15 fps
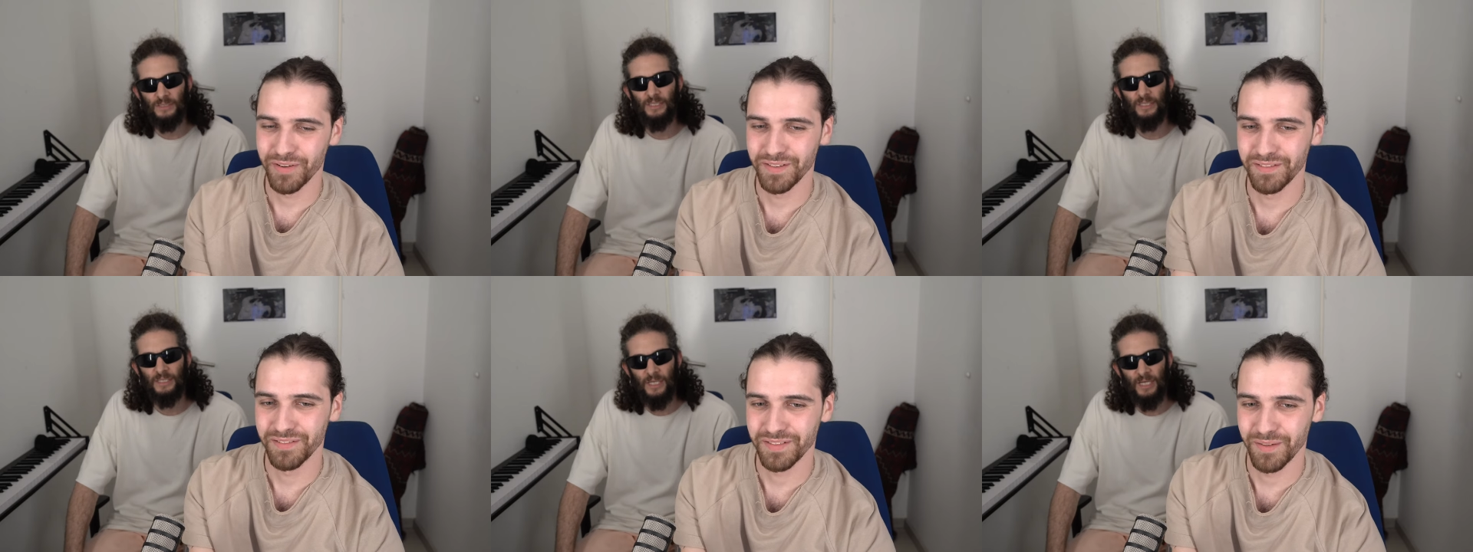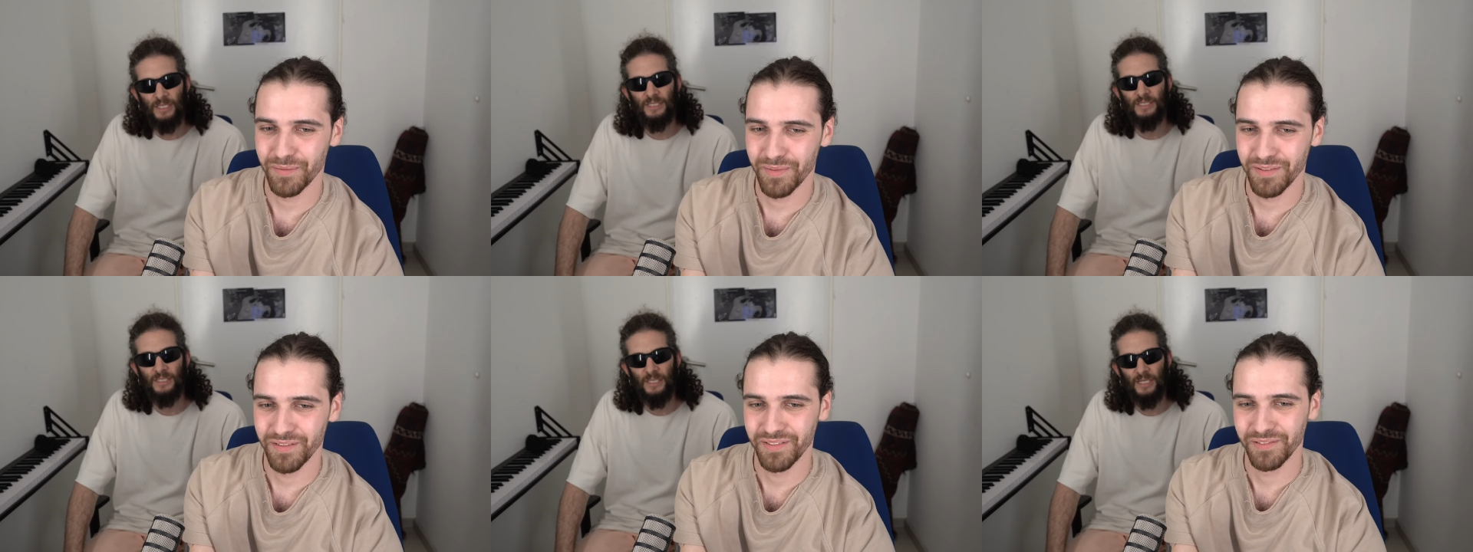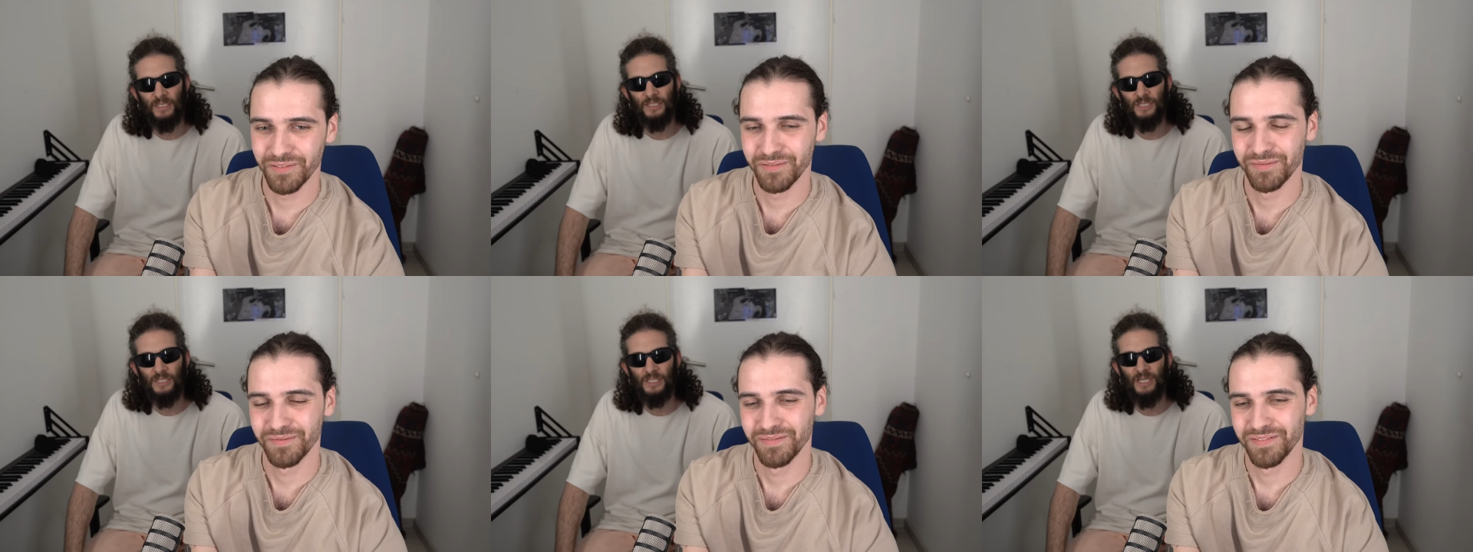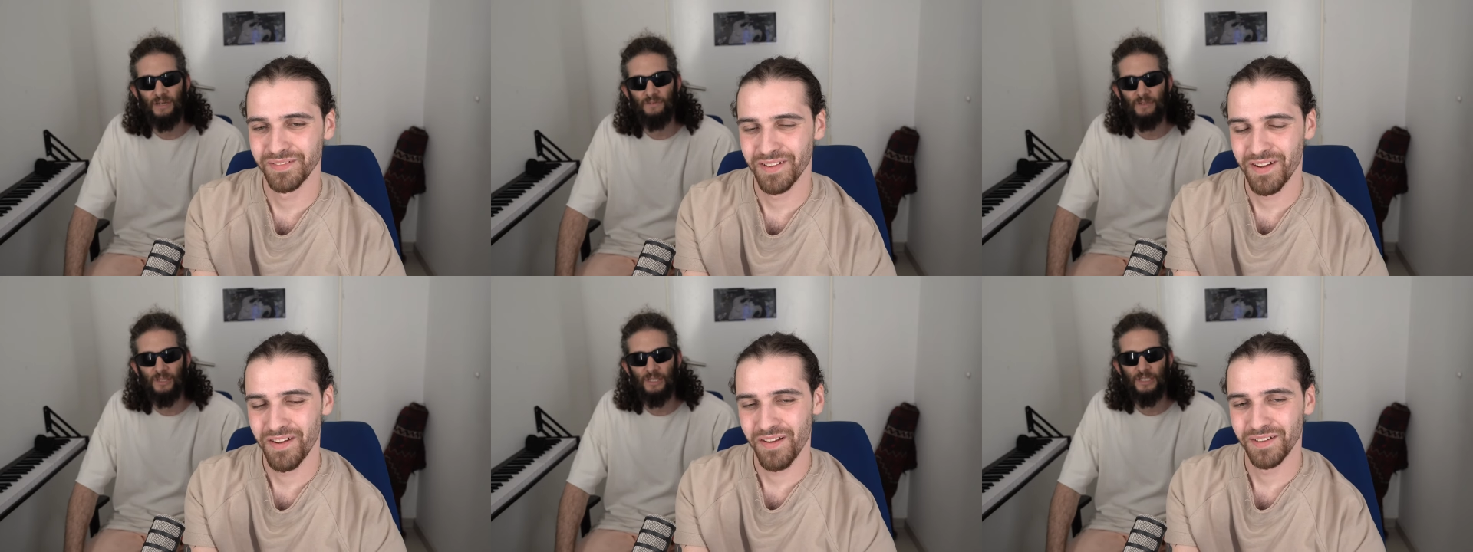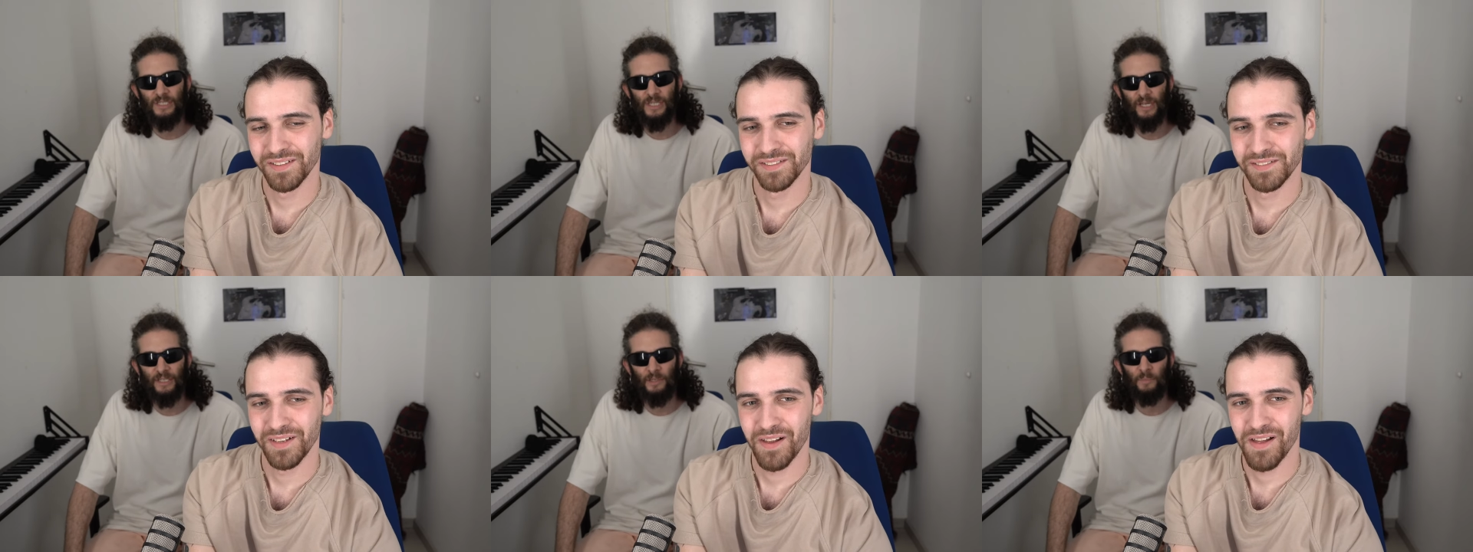Speaker 1: Yes, something, yes, right? She's definitely
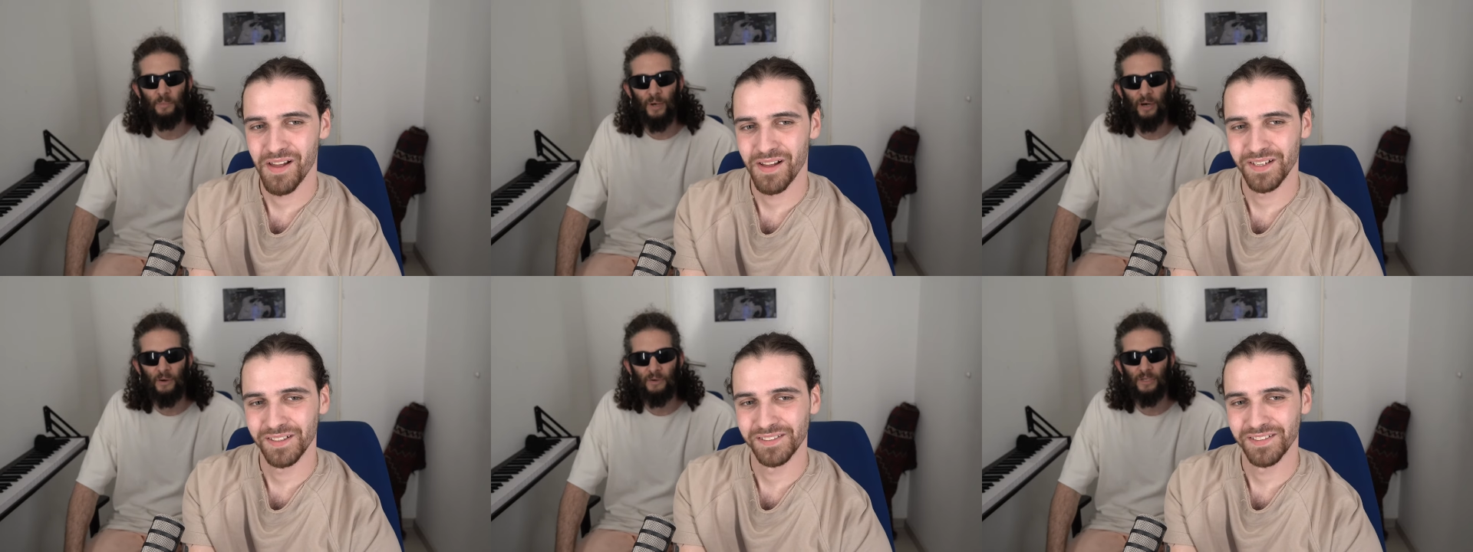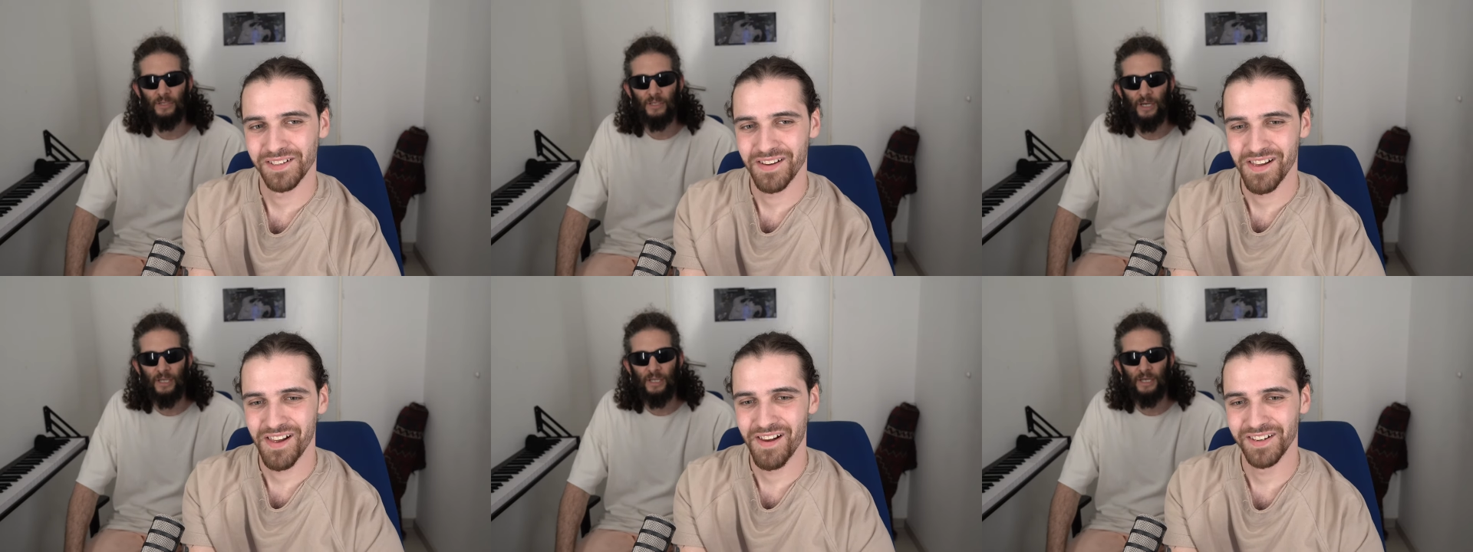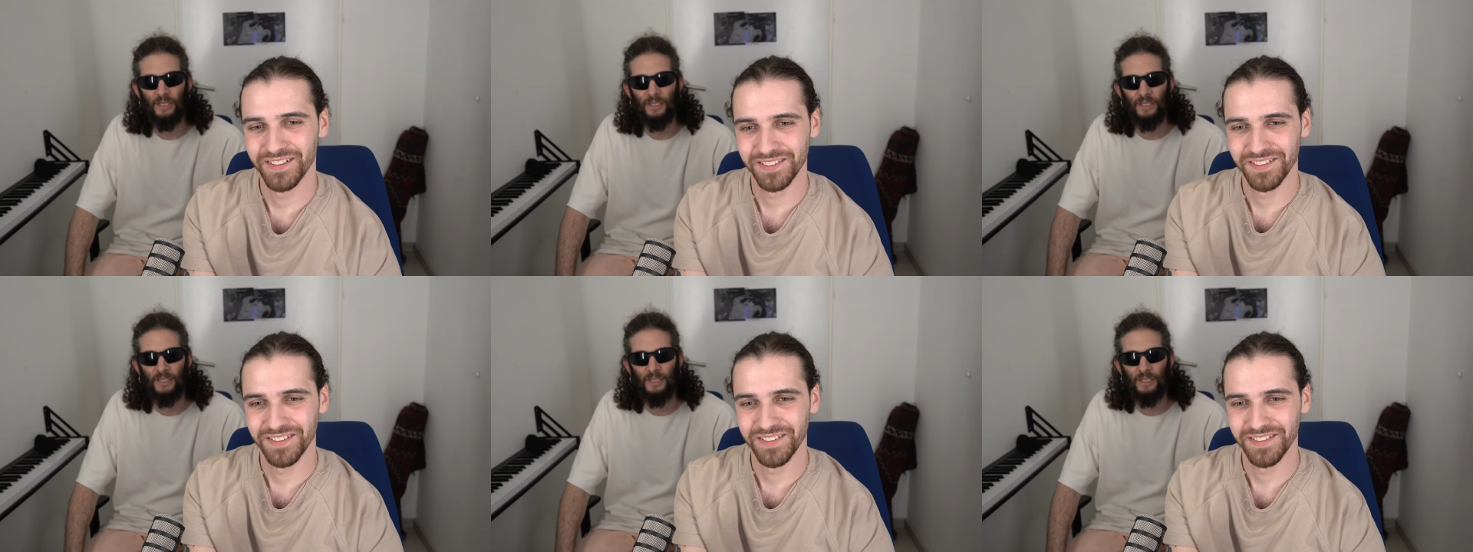slut empowering. I like that.